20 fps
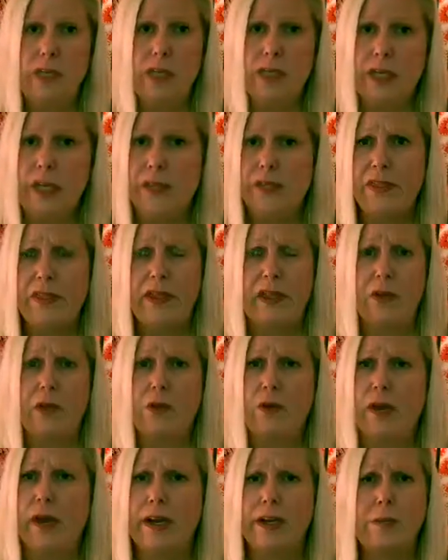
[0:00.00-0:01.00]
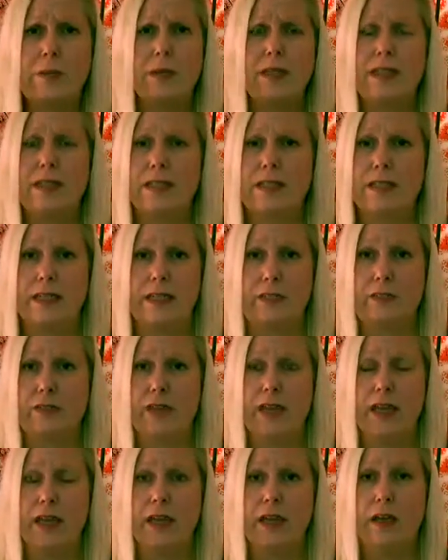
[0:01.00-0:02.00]
nothing incredibly
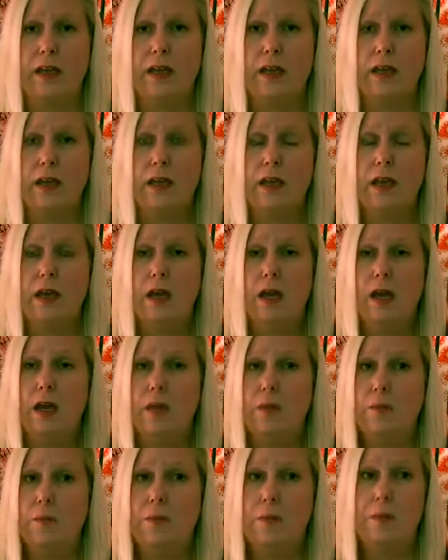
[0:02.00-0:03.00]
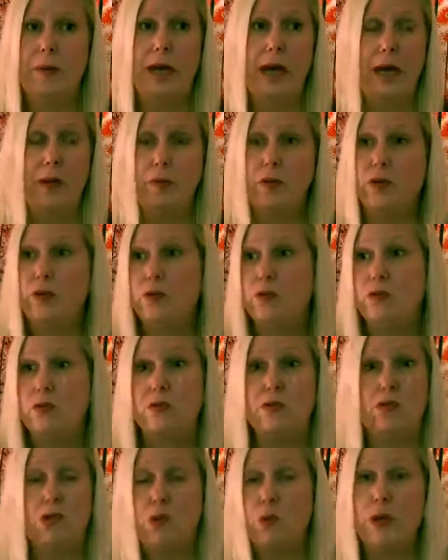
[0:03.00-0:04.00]
significant, but I would
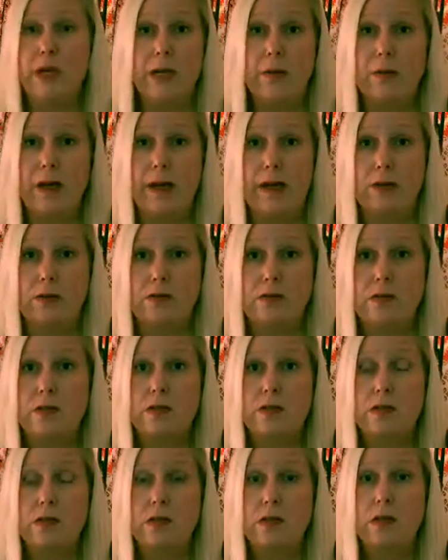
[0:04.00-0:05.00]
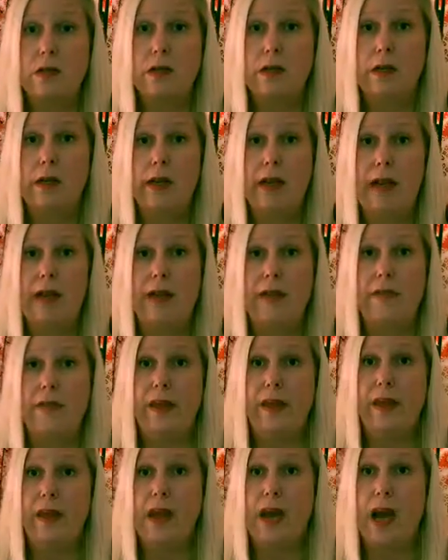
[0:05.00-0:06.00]
lose 20 pounds, and
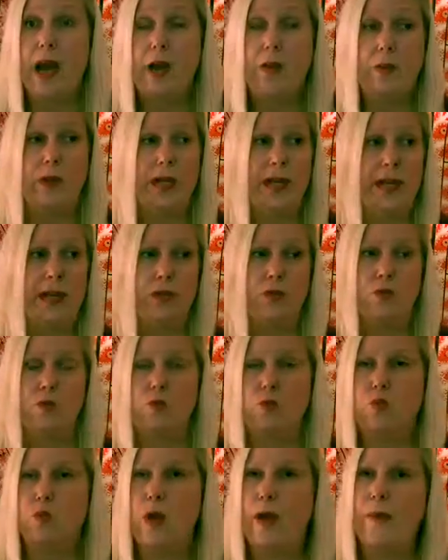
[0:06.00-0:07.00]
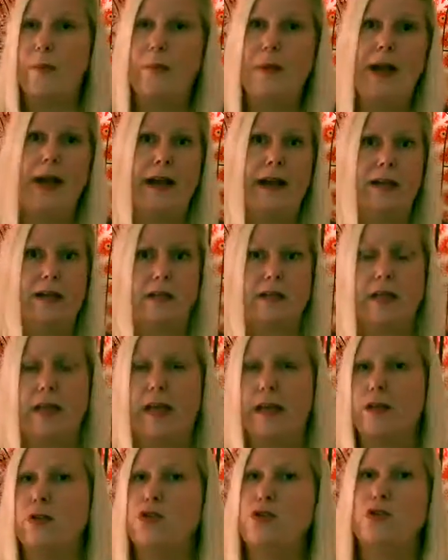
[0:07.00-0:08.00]
then I would get right back to
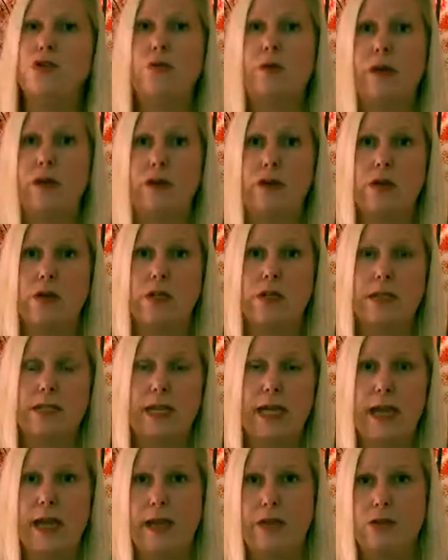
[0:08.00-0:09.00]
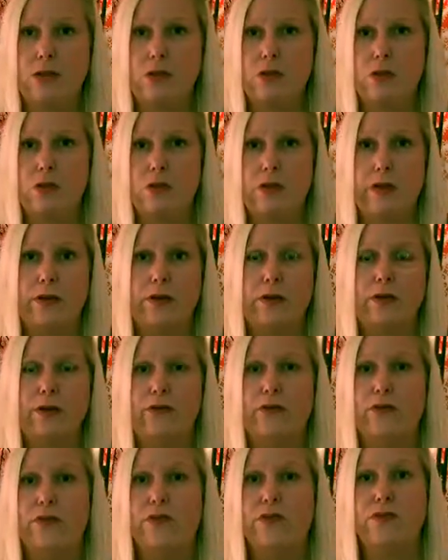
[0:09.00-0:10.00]
that 210,
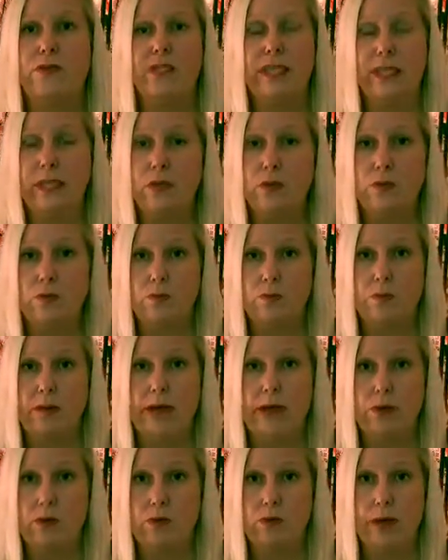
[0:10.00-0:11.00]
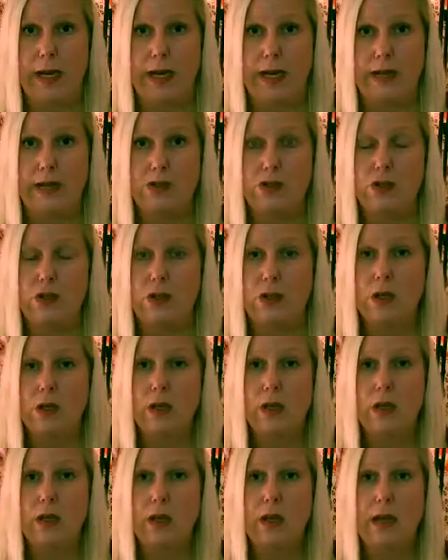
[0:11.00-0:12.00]
215 pound range
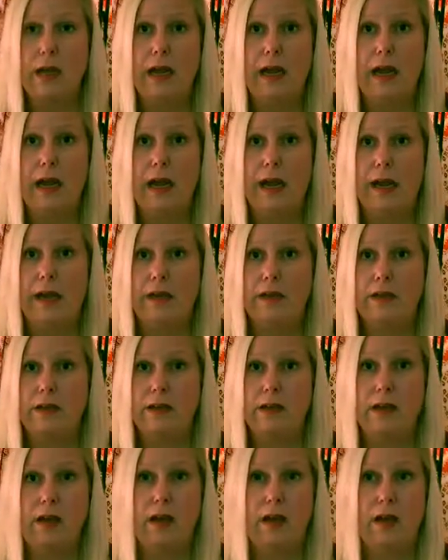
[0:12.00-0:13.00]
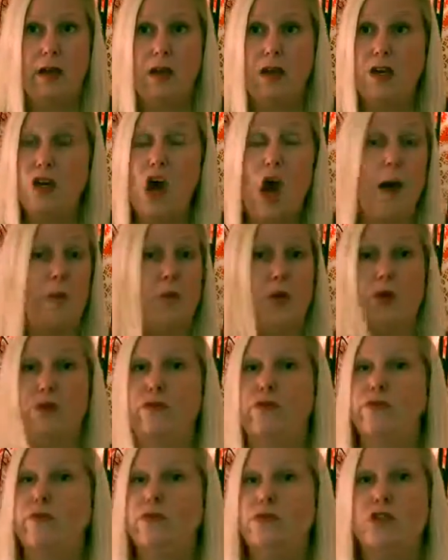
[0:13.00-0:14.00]
and not
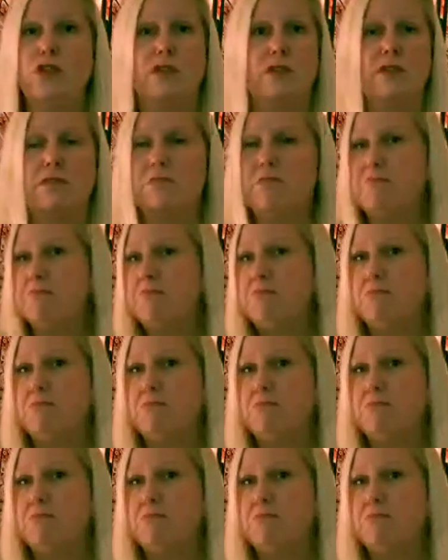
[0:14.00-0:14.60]
move, just